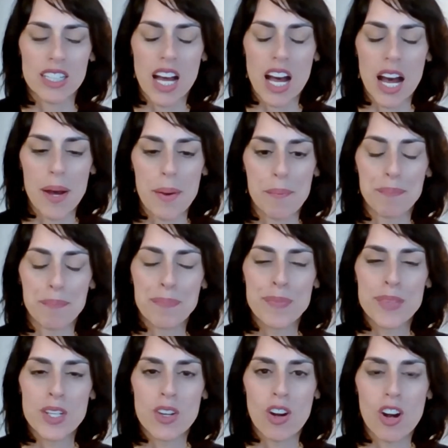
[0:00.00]

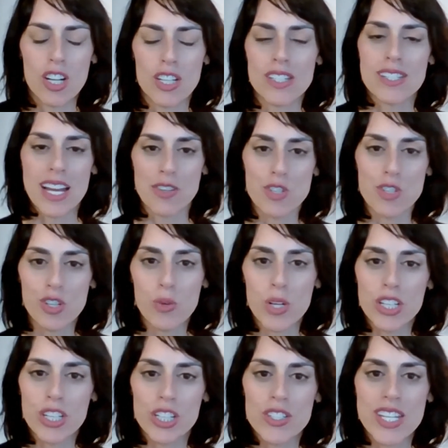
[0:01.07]
are essential
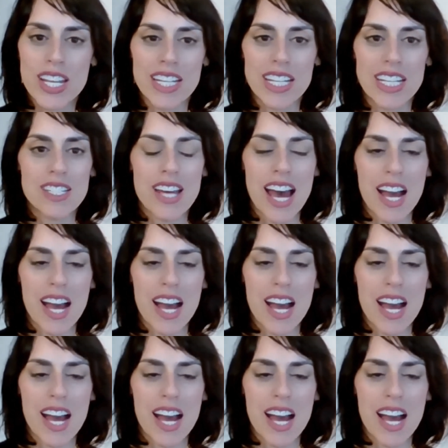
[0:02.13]
workers that need to